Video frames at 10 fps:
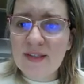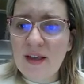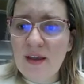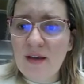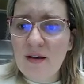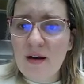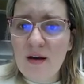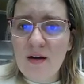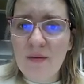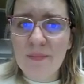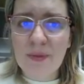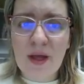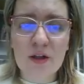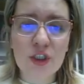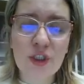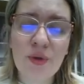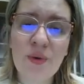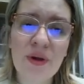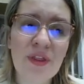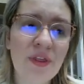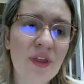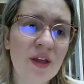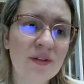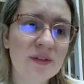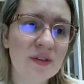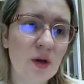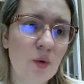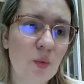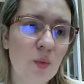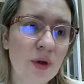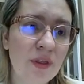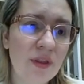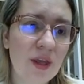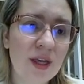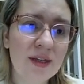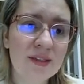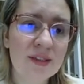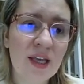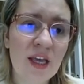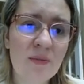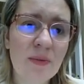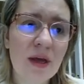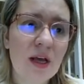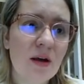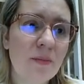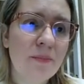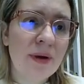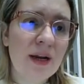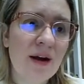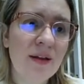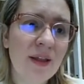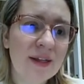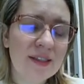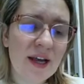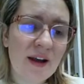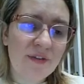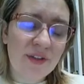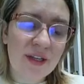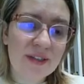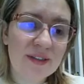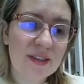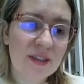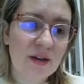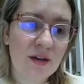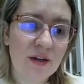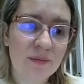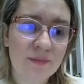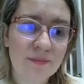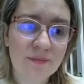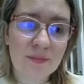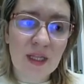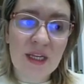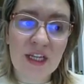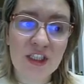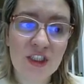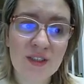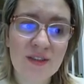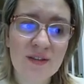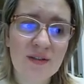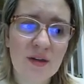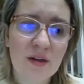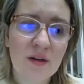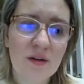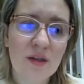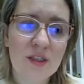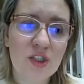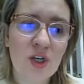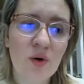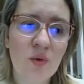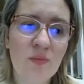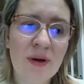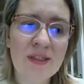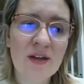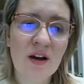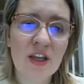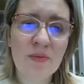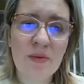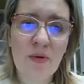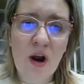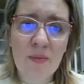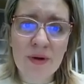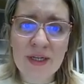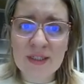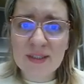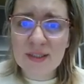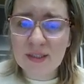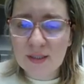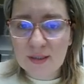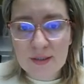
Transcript: sake, I'll show you other things with Inkscape, but I like to have things in inches. So my document properties,